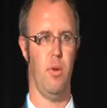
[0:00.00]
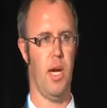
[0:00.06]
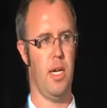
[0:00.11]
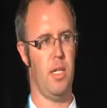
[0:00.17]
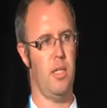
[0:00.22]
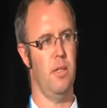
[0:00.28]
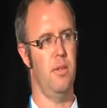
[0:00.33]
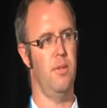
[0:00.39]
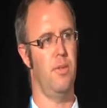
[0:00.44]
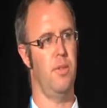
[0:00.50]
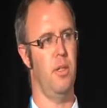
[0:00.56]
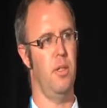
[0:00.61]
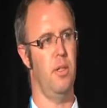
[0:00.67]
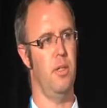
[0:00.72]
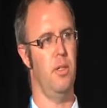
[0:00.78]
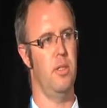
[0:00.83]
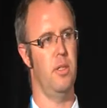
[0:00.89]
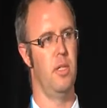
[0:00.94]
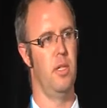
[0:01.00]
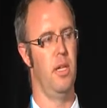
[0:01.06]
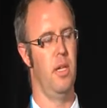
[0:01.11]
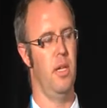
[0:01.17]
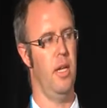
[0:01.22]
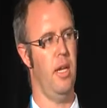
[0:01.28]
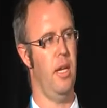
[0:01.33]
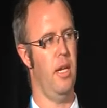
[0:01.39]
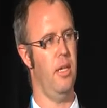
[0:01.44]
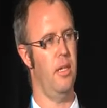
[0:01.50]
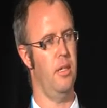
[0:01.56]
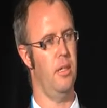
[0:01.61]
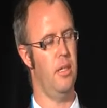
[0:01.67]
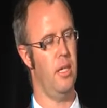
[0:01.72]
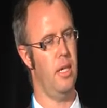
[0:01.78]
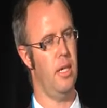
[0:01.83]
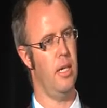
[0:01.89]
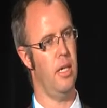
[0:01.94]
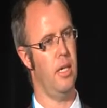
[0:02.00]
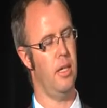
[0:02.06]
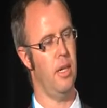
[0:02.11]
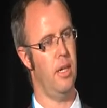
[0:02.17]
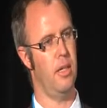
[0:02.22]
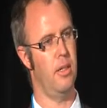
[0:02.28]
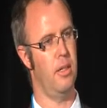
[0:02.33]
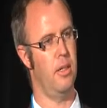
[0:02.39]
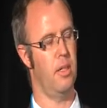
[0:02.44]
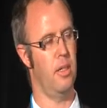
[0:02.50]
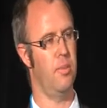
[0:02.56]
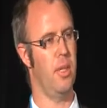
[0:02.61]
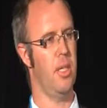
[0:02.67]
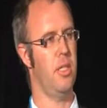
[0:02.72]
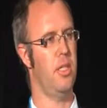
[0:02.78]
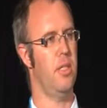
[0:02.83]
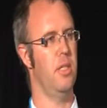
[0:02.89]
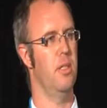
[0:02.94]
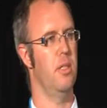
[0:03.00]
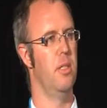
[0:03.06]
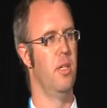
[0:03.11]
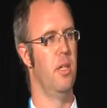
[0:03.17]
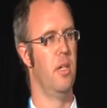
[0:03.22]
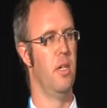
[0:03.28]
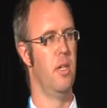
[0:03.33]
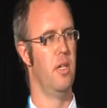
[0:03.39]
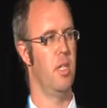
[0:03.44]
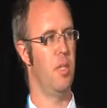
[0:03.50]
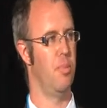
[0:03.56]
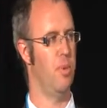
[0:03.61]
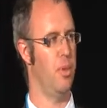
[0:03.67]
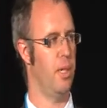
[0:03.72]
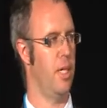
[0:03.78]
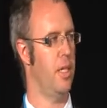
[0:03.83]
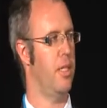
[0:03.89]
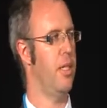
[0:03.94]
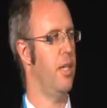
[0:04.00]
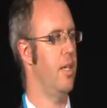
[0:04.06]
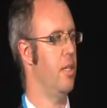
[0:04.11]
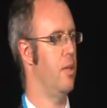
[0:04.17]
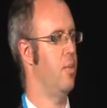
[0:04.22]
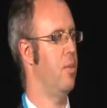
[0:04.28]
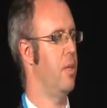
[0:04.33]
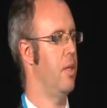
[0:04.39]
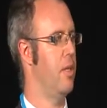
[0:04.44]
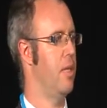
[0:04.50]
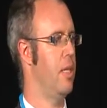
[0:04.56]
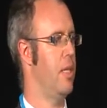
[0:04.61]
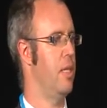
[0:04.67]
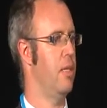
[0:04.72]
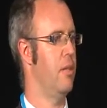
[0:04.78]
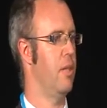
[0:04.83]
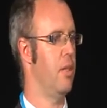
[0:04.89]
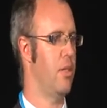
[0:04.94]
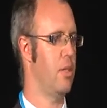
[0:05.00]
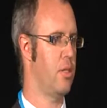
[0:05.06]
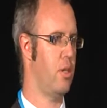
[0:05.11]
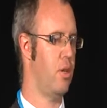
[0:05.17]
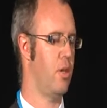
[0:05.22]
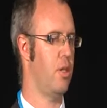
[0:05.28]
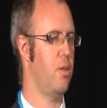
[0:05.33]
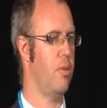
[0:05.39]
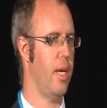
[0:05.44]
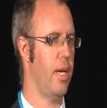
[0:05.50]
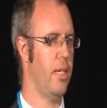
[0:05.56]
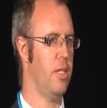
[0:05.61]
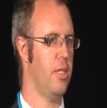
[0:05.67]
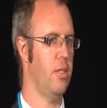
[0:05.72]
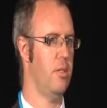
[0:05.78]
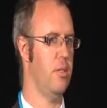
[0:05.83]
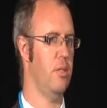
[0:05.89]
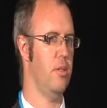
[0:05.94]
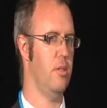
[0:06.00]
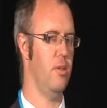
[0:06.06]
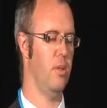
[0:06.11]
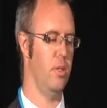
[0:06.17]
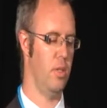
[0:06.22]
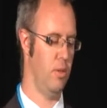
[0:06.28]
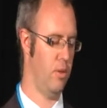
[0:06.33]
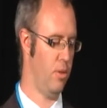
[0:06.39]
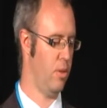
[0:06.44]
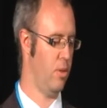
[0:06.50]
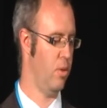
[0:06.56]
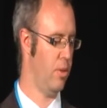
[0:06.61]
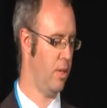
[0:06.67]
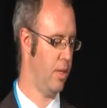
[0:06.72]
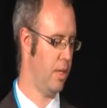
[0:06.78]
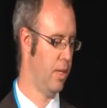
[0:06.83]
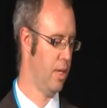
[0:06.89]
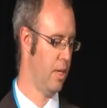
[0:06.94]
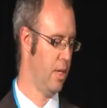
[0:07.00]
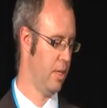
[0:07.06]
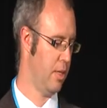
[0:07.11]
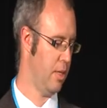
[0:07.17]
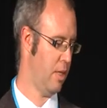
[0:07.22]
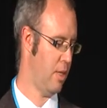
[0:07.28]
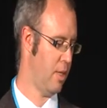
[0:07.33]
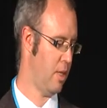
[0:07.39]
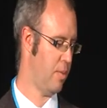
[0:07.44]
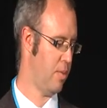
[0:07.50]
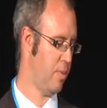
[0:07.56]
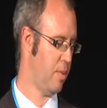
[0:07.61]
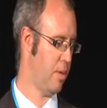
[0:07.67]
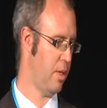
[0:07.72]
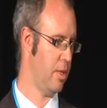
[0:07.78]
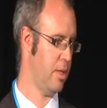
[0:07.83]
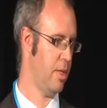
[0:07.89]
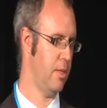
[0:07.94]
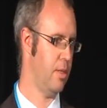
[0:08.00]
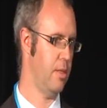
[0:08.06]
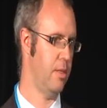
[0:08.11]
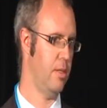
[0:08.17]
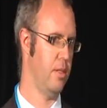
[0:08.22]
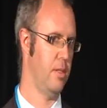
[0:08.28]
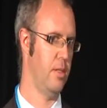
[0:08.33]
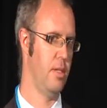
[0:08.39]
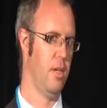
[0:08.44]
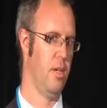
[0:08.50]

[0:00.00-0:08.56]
reacting flows and combustion, to put that together with the solar reactions or the geothermal processes.